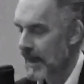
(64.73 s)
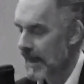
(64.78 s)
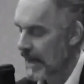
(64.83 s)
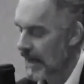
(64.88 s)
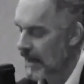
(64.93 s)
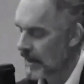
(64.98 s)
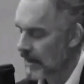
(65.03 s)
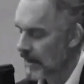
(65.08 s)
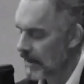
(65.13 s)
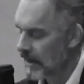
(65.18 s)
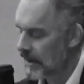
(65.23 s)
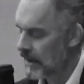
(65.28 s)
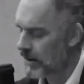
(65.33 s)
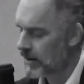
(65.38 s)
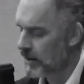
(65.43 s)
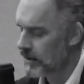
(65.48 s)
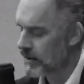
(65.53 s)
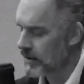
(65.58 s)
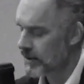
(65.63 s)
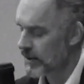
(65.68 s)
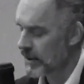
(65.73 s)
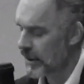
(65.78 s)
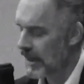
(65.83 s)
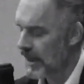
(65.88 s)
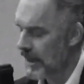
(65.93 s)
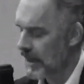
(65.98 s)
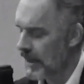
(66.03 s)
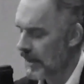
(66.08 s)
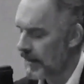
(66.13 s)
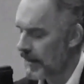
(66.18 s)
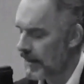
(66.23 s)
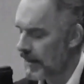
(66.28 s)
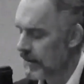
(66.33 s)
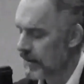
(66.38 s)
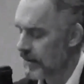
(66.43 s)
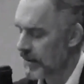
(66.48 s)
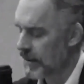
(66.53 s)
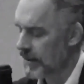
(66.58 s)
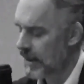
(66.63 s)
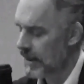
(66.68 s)
and there's
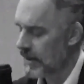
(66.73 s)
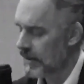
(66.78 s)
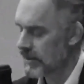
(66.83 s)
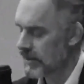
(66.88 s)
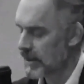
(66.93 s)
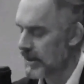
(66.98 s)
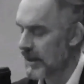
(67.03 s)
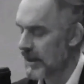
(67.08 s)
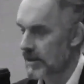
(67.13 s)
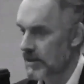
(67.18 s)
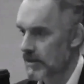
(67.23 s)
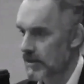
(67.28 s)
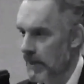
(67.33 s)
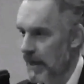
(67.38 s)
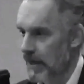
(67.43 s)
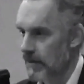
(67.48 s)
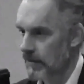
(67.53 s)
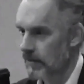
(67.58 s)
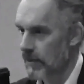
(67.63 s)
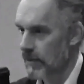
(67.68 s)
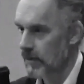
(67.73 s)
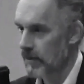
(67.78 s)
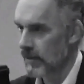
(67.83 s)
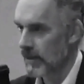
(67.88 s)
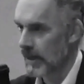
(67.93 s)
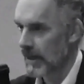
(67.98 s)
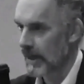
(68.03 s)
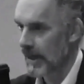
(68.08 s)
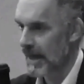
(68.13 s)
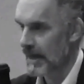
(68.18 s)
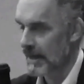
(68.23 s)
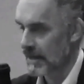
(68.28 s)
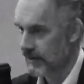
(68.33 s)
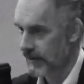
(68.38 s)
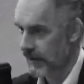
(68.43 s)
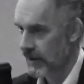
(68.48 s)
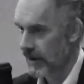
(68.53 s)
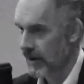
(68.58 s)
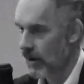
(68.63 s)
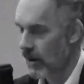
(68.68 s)
a ditch by the road, and it's
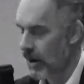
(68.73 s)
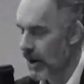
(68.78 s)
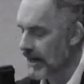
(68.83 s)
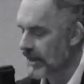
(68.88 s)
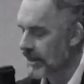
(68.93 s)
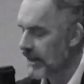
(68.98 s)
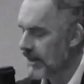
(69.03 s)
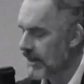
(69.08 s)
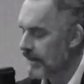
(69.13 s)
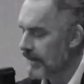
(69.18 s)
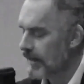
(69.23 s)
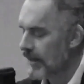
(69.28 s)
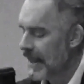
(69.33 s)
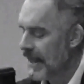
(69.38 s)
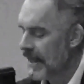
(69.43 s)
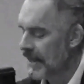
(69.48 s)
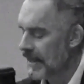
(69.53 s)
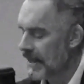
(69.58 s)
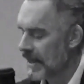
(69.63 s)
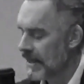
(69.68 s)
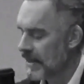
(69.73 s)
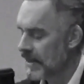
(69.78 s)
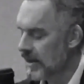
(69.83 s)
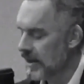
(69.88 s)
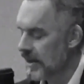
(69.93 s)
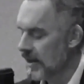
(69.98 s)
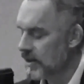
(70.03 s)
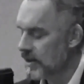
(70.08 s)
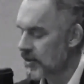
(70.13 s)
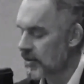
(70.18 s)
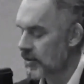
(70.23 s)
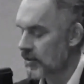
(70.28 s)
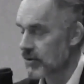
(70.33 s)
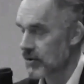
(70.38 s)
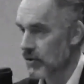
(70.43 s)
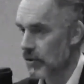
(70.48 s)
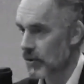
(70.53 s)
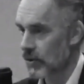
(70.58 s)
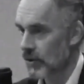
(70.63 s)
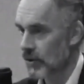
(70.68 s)
very hot. And in the ditch there's
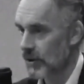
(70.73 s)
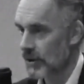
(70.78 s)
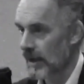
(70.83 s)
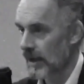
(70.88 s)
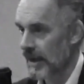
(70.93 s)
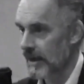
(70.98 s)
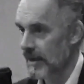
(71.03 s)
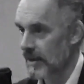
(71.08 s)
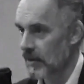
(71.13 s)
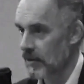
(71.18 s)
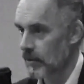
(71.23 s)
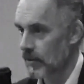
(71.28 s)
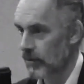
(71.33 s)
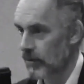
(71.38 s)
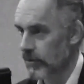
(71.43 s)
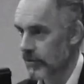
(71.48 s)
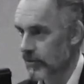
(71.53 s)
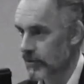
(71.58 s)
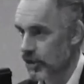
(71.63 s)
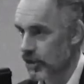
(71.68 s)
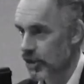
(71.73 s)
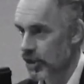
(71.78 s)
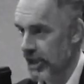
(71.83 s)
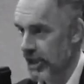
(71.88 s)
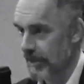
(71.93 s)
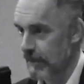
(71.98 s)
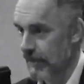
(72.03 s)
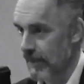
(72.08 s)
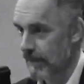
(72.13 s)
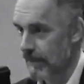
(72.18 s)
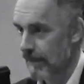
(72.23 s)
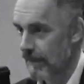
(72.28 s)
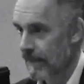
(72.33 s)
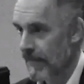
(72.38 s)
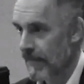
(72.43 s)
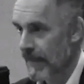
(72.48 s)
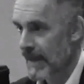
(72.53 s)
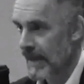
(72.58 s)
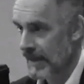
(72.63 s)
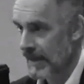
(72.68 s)
a hole, and in the hole there's a sheep.
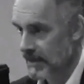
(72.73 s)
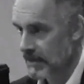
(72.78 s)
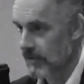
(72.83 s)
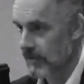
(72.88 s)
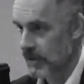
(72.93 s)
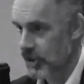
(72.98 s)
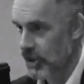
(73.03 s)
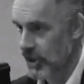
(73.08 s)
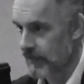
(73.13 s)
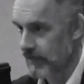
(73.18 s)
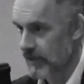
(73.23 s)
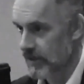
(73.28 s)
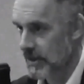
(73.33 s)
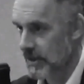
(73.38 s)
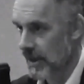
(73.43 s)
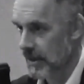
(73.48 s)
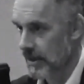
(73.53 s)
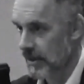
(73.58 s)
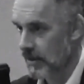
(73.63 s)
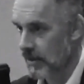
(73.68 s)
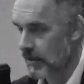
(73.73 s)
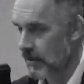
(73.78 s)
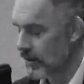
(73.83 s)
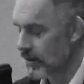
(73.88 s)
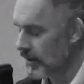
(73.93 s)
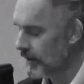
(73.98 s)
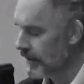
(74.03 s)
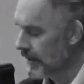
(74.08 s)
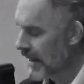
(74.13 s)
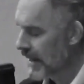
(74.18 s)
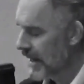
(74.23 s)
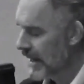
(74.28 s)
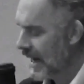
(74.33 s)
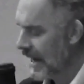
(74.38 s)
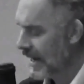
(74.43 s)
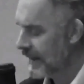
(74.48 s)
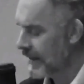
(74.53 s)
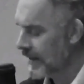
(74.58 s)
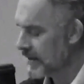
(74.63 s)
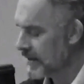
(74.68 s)
And so the sheep is stuck in the hole,
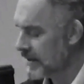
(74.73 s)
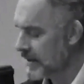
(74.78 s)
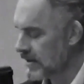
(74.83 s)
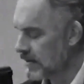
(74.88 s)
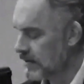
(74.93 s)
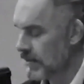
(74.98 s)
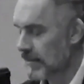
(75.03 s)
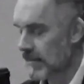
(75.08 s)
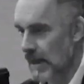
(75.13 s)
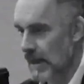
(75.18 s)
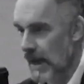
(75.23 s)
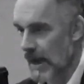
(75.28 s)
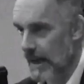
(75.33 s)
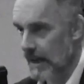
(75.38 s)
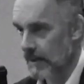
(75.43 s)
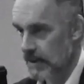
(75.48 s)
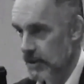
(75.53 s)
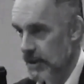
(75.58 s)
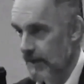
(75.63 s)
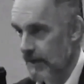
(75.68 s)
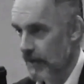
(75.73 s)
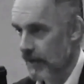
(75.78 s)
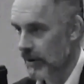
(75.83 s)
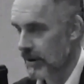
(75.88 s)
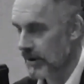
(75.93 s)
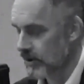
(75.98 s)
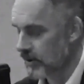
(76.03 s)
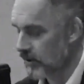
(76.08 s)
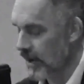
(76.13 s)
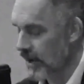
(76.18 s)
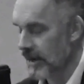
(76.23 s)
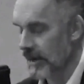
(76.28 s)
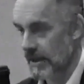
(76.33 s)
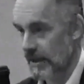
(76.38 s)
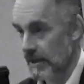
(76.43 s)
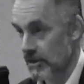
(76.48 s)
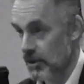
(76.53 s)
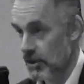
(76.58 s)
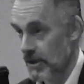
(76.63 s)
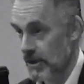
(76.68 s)
and this guy, shepherd, is trying to
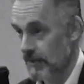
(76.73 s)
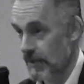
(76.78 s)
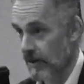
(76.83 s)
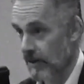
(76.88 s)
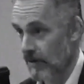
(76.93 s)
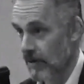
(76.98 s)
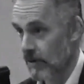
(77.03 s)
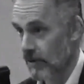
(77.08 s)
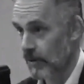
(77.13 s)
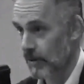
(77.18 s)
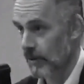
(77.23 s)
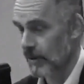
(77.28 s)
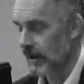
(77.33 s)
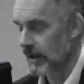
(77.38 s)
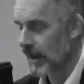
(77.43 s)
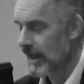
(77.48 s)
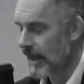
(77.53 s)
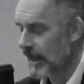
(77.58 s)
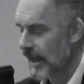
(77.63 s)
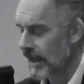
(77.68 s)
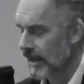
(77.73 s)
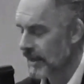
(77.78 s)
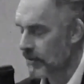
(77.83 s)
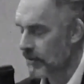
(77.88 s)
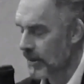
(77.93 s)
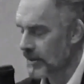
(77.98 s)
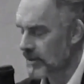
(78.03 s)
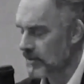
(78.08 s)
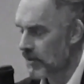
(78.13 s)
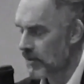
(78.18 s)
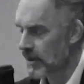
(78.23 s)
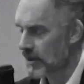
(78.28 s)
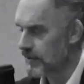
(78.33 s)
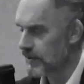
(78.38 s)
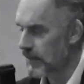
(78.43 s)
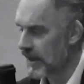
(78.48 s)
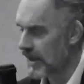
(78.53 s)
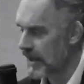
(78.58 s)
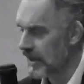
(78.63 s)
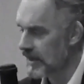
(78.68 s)
get the sheep out of the hole. And Christ walks
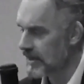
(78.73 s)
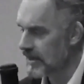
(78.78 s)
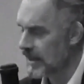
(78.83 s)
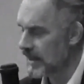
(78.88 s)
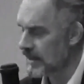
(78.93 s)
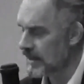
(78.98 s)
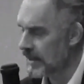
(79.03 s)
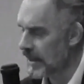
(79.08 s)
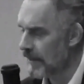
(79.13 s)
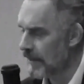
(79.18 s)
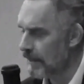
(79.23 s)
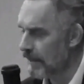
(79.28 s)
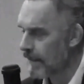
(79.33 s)
by and he says,